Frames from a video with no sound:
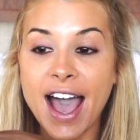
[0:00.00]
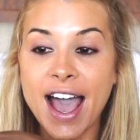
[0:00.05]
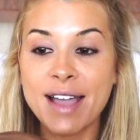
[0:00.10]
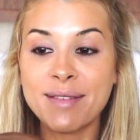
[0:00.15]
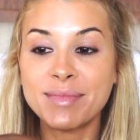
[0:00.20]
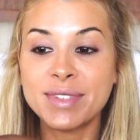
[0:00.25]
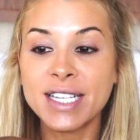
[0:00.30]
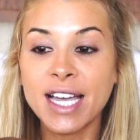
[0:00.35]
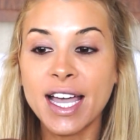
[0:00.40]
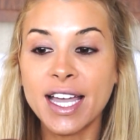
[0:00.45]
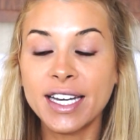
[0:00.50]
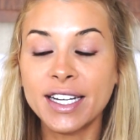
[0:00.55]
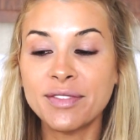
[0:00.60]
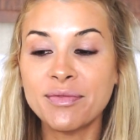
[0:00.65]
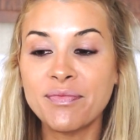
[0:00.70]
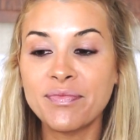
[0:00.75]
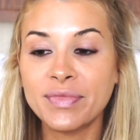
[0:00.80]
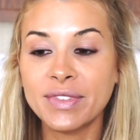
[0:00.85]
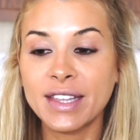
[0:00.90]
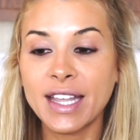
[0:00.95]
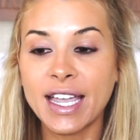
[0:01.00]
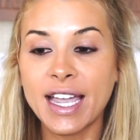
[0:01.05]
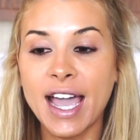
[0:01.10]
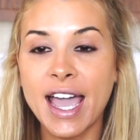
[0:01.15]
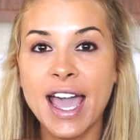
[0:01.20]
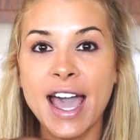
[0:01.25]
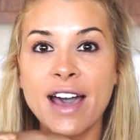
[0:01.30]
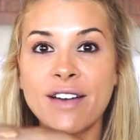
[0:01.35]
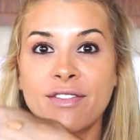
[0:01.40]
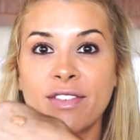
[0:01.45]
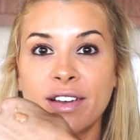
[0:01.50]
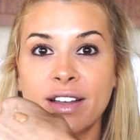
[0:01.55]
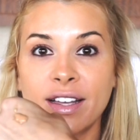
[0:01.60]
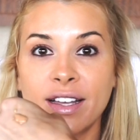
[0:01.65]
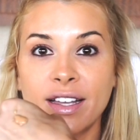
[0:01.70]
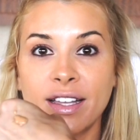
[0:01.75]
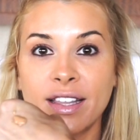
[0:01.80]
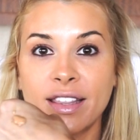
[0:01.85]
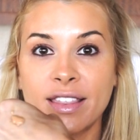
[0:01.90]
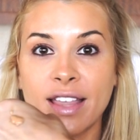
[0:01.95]
I'm done. Like,
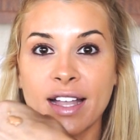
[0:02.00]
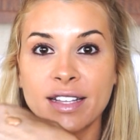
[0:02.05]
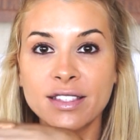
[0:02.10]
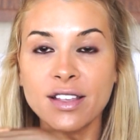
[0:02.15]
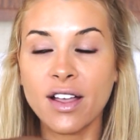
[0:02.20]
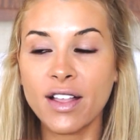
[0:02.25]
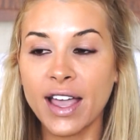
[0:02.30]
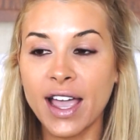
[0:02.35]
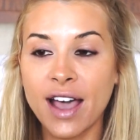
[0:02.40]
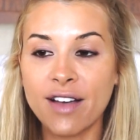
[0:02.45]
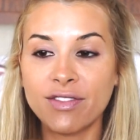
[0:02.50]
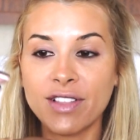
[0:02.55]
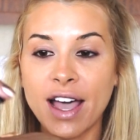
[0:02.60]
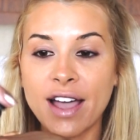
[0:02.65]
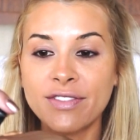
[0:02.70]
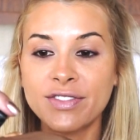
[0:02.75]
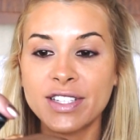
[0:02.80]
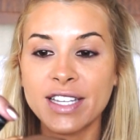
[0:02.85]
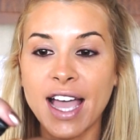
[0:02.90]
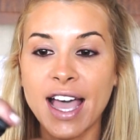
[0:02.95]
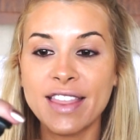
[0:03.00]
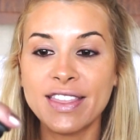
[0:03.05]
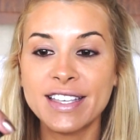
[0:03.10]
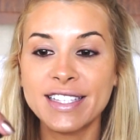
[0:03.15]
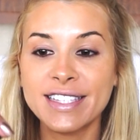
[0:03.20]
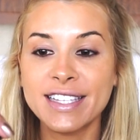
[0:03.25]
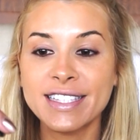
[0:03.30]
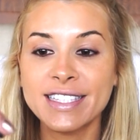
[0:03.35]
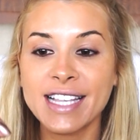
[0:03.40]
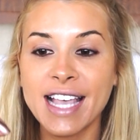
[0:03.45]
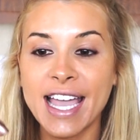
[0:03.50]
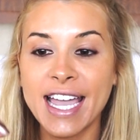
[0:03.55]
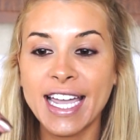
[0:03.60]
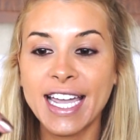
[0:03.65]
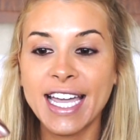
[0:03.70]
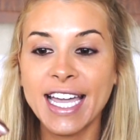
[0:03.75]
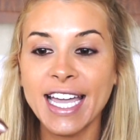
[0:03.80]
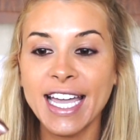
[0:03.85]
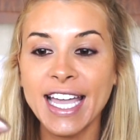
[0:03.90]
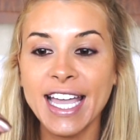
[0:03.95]
that's all I have left. This is
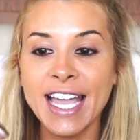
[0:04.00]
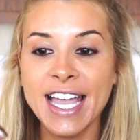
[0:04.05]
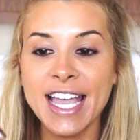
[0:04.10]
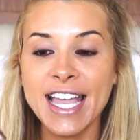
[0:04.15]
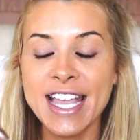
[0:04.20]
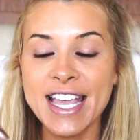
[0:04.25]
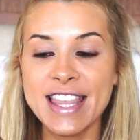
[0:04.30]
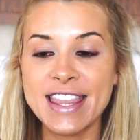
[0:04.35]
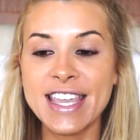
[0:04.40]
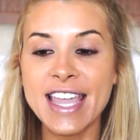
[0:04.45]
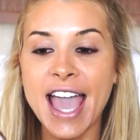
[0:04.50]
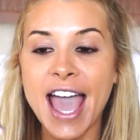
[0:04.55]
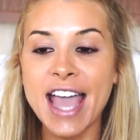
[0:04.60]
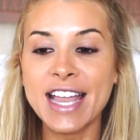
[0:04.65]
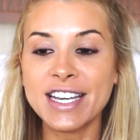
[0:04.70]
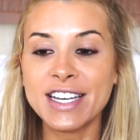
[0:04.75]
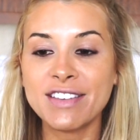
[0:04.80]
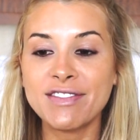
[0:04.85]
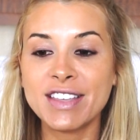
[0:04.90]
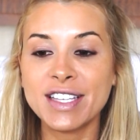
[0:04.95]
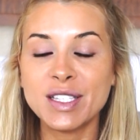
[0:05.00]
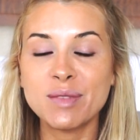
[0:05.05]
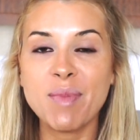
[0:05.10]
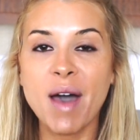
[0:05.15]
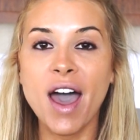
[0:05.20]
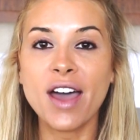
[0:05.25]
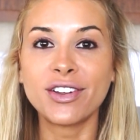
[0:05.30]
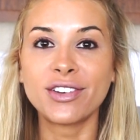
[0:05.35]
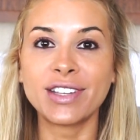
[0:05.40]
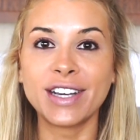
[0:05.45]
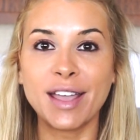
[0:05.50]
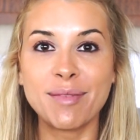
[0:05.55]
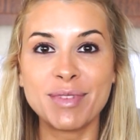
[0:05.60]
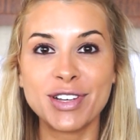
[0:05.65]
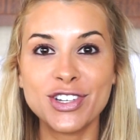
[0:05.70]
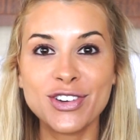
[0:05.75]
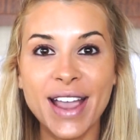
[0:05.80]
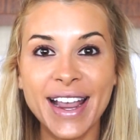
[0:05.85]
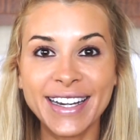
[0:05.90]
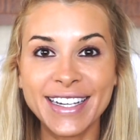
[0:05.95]
like the end of this bottle, and I've
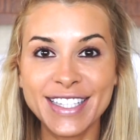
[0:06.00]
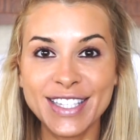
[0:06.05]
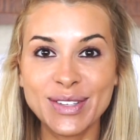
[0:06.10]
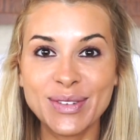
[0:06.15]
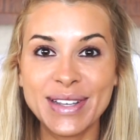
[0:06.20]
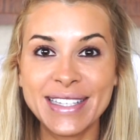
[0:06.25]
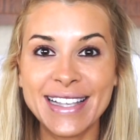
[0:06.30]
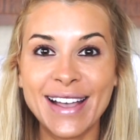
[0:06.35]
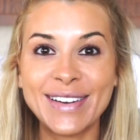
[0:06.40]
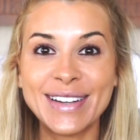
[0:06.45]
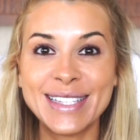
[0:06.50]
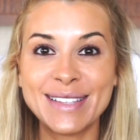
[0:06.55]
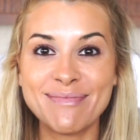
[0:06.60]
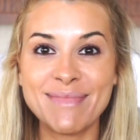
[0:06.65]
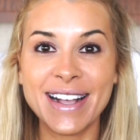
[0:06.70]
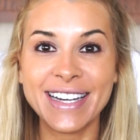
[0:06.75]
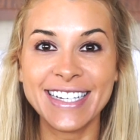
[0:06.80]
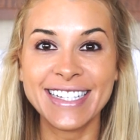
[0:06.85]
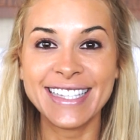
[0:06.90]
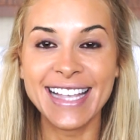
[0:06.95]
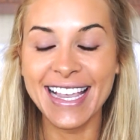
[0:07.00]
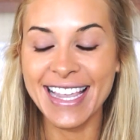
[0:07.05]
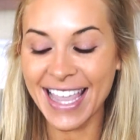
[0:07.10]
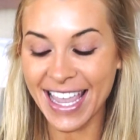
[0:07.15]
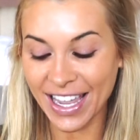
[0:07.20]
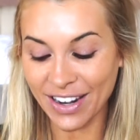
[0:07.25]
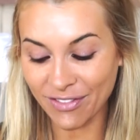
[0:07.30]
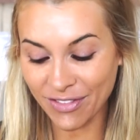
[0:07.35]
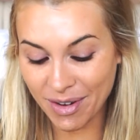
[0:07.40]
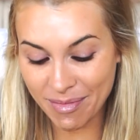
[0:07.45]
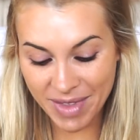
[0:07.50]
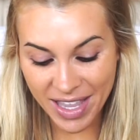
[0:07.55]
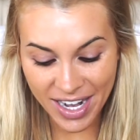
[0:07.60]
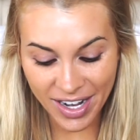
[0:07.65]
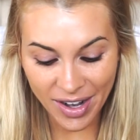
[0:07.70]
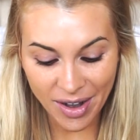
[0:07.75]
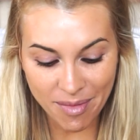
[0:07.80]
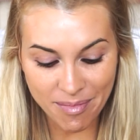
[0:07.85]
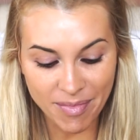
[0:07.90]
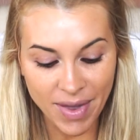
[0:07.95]
been trying to squeeze out as much as I can from
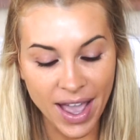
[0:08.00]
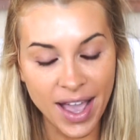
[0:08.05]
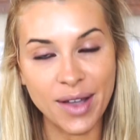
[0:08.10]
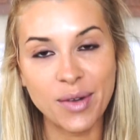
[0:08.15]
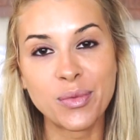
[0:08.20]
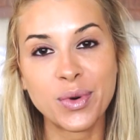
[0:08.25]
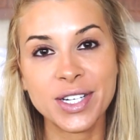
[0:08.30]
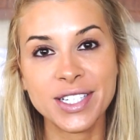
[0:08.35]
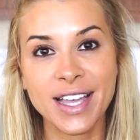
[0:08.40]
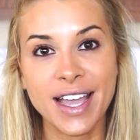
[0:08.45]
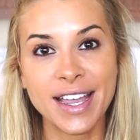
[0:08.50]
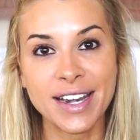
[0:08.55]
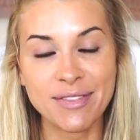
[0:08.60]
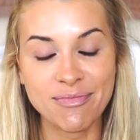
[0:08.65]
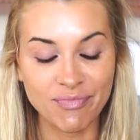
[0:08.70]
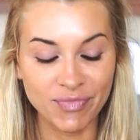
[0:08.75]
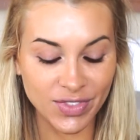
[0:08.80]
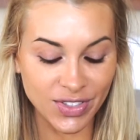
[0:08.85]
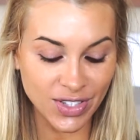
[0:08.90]
here, but we're done.